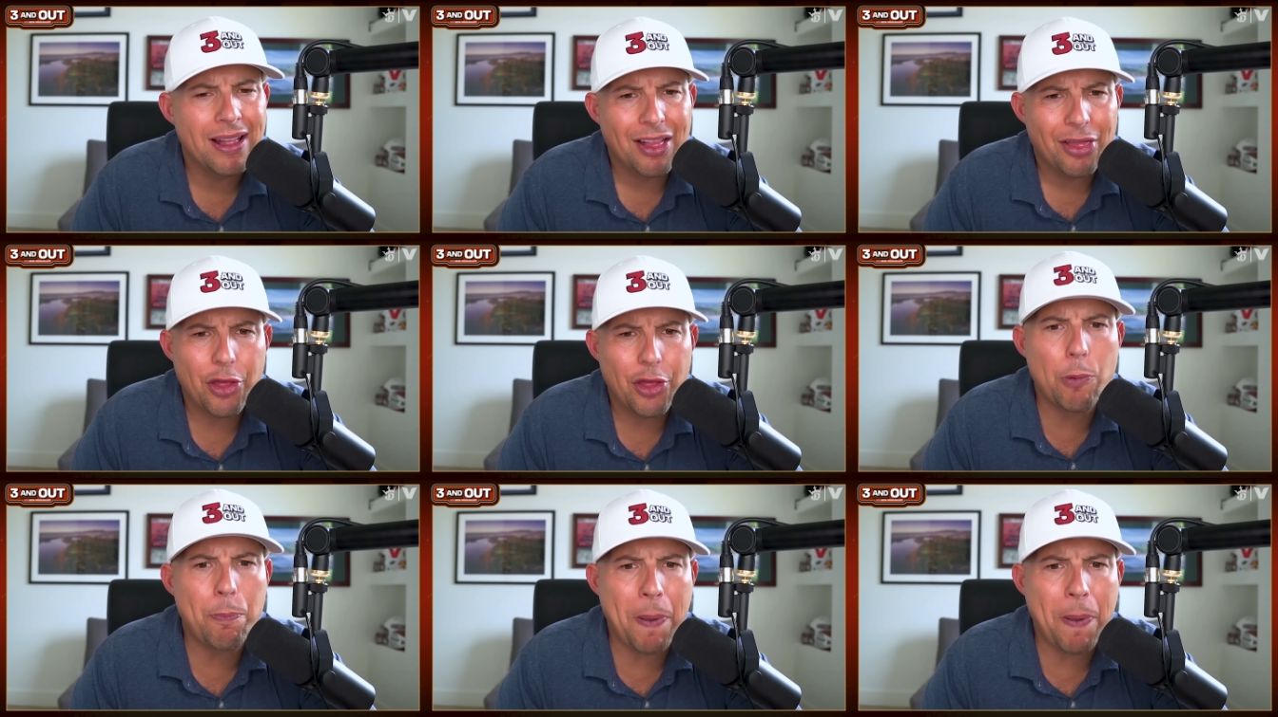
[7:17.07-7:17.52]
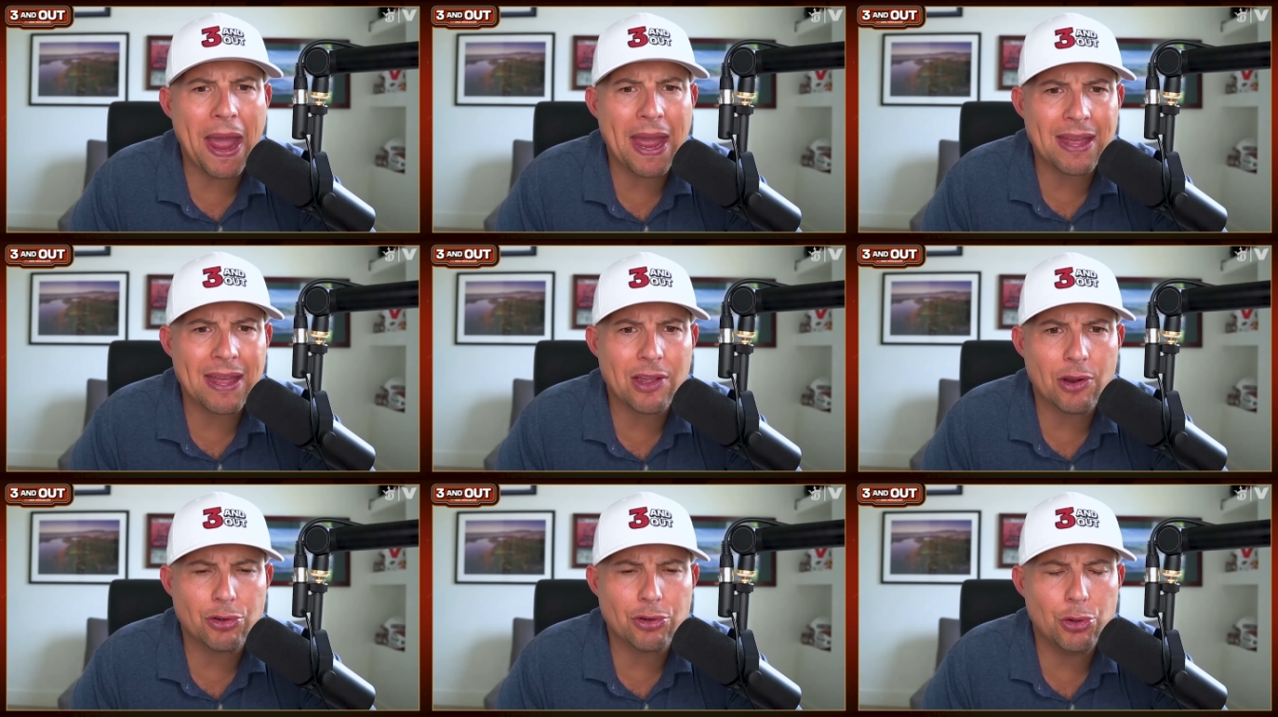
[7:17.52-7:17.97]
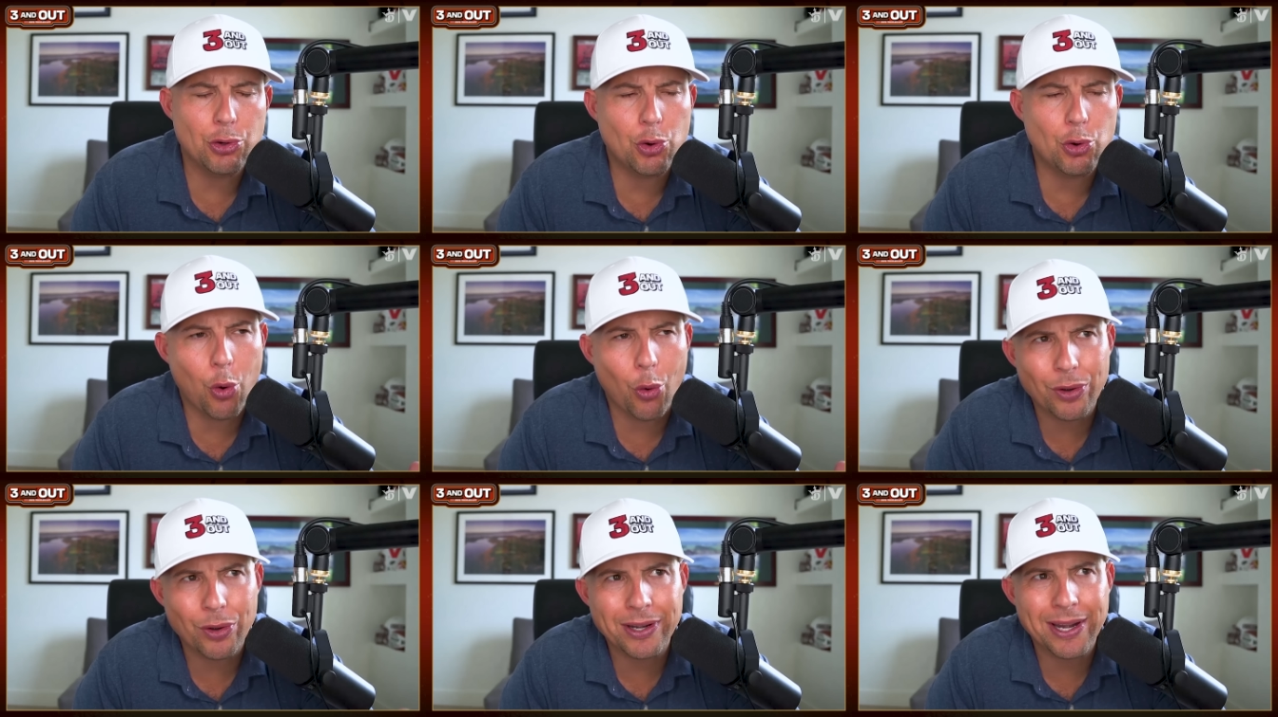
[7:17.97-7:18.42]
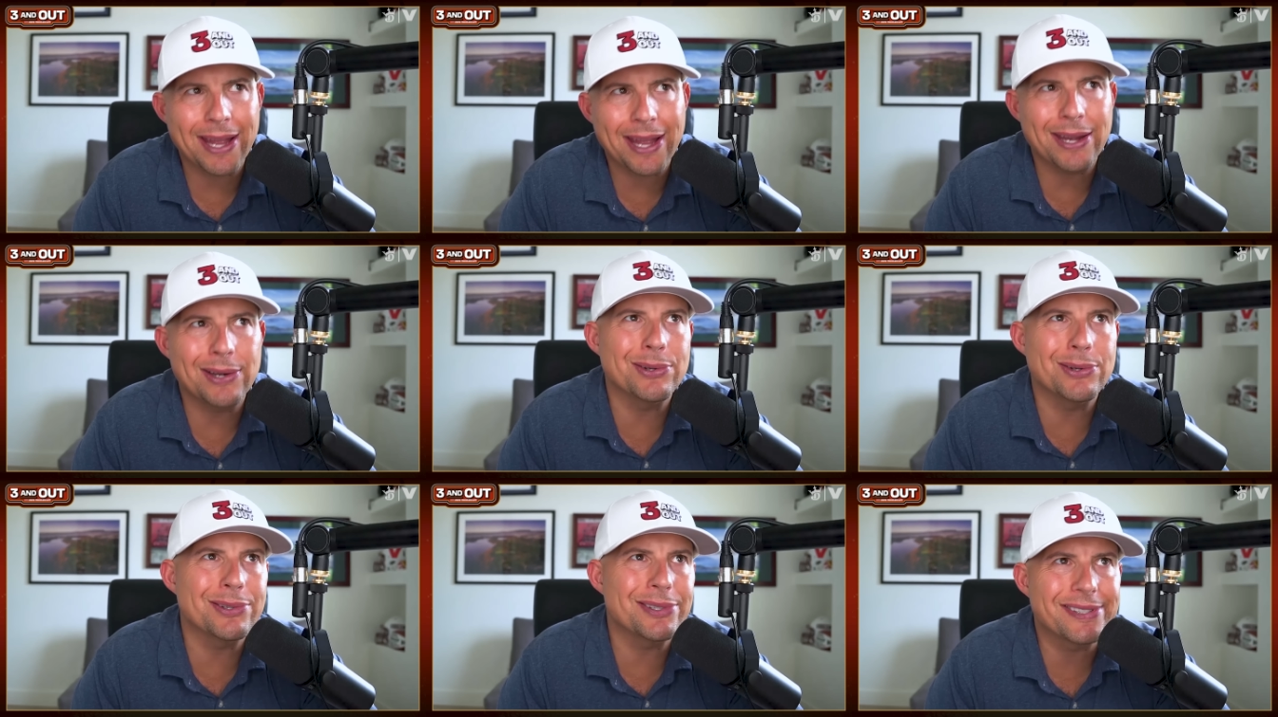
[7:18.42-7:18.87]
they're paying their two
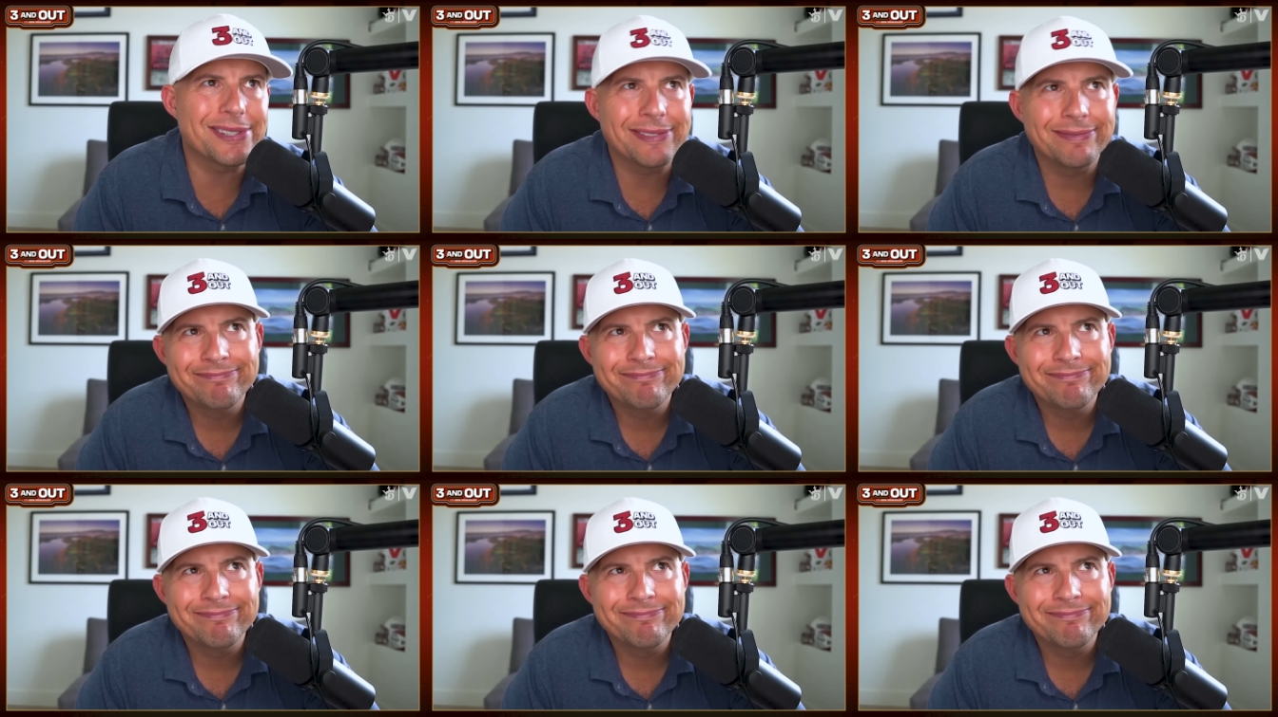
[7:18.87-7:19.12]
coordinators,